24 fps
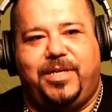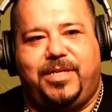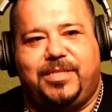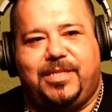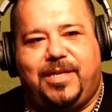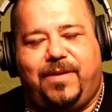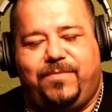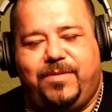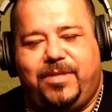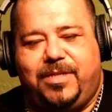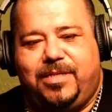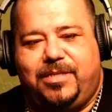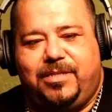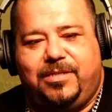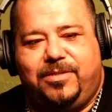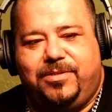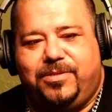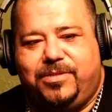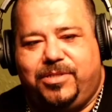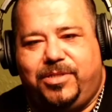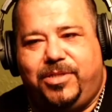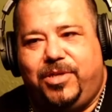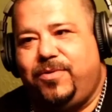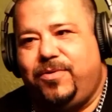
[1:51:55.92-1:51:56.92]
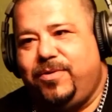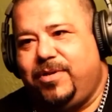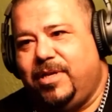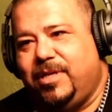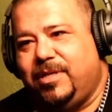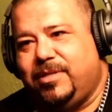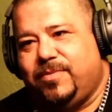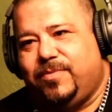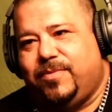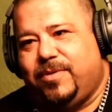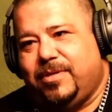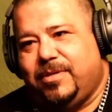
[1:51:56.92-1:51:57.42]
I've done, there's no cuss
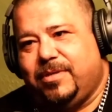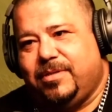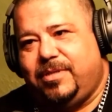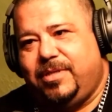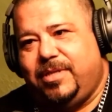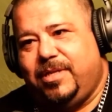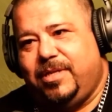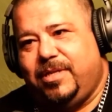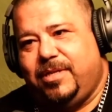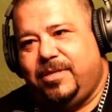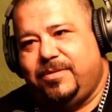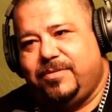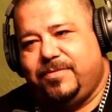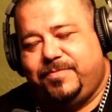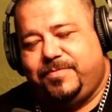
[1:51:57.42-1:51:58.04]
words, you know.